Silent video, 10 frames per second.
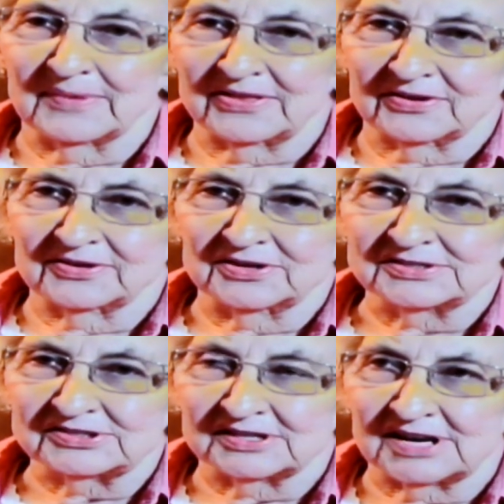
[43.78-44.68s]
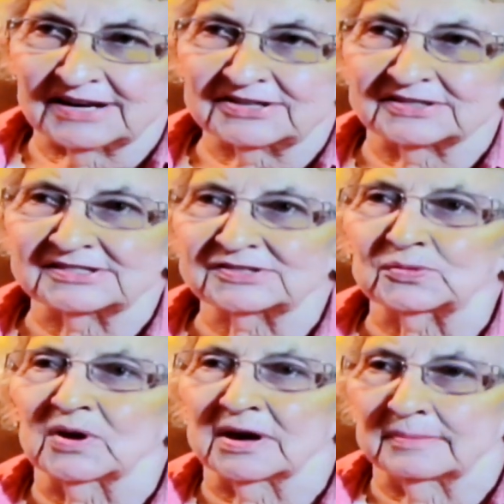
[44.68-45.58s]
my mother used to like to
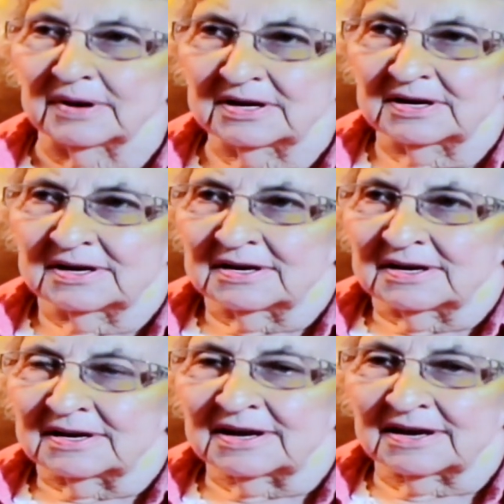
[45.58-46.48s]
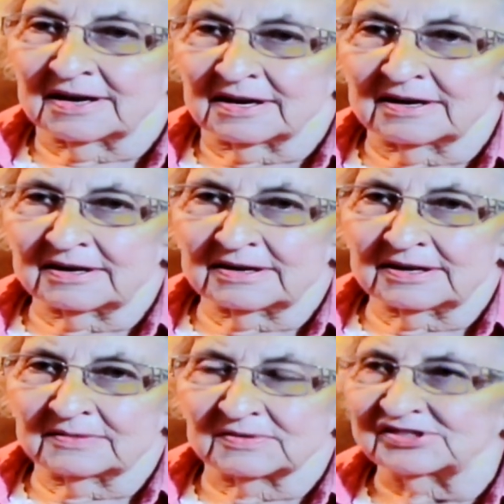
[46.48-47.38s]
swim, and
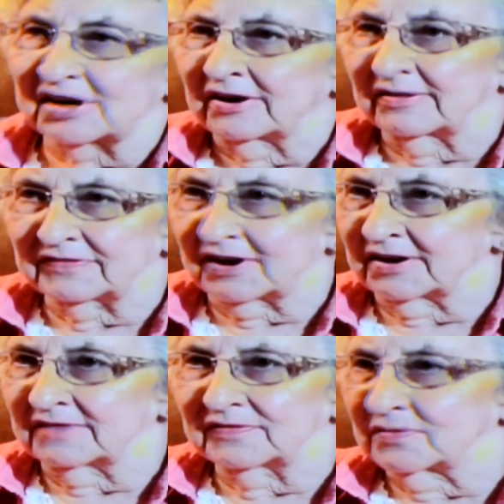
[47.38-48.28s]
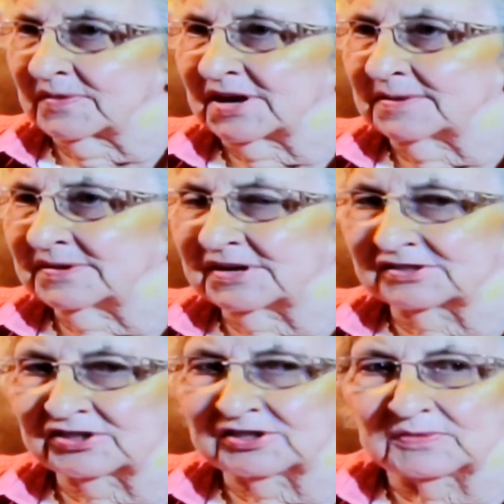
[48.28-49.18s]
it was terrifying for me
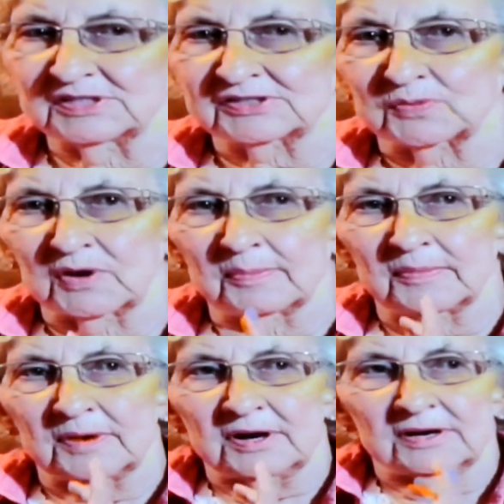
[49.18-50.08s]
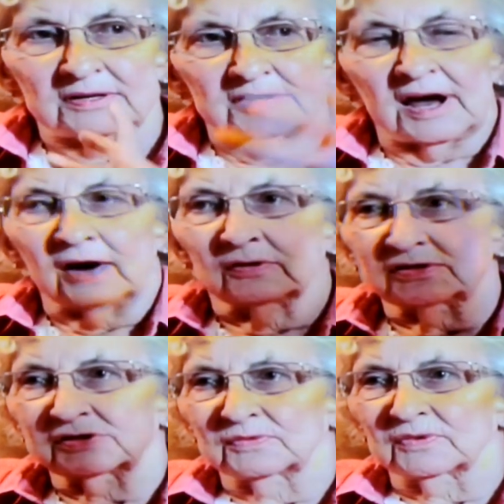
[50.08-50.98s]
because she would swim
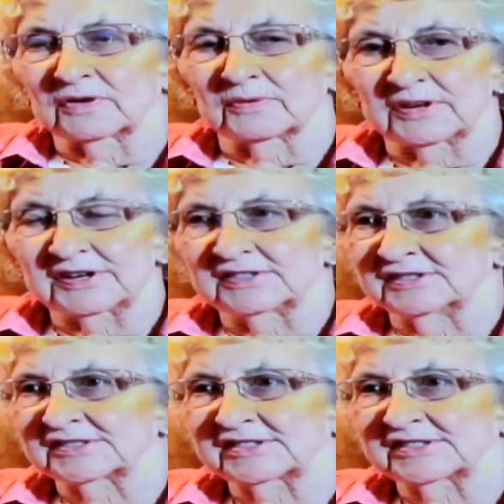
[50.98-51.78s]
out to where we could